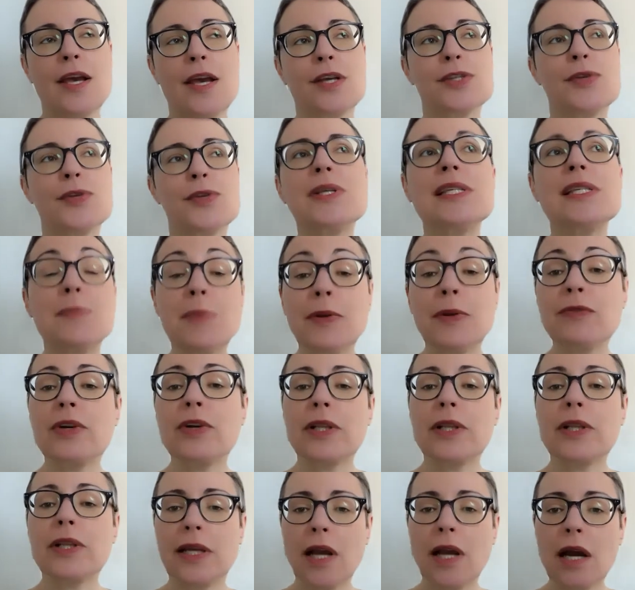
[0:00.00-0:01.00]
So this has been
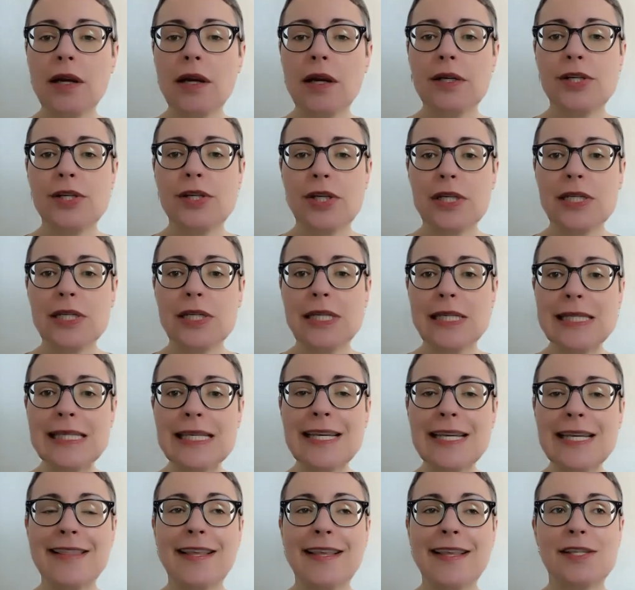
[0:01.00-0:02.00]
really encouraging to
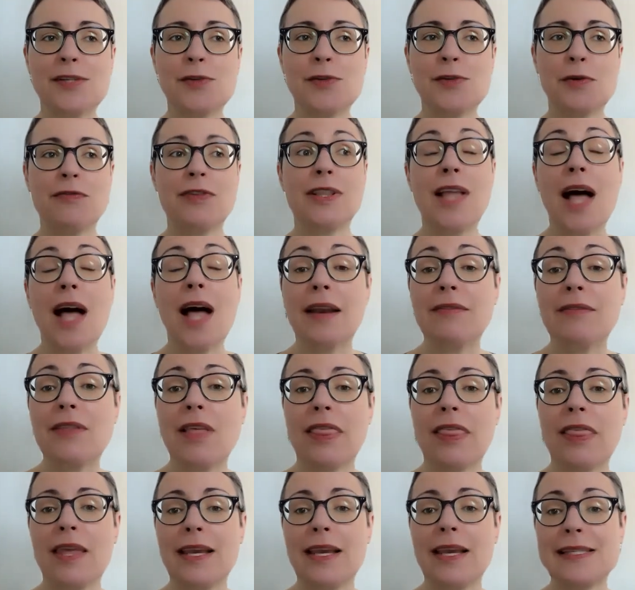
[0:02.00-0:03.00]
see that sort of a lot of the
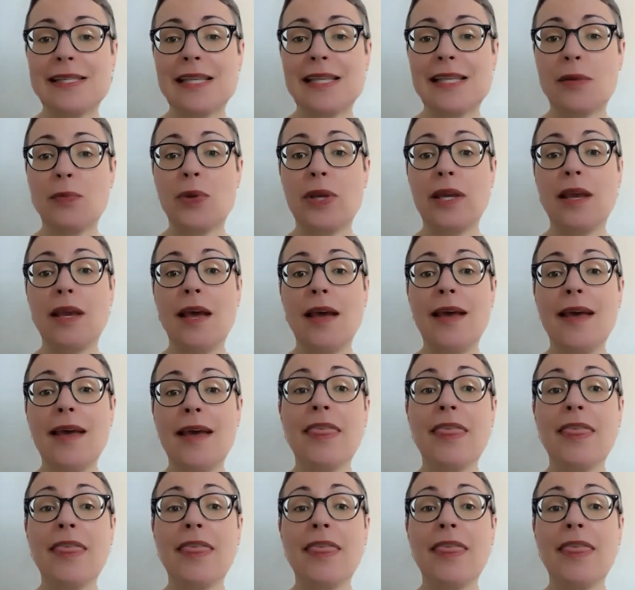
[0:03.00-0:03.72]
things that we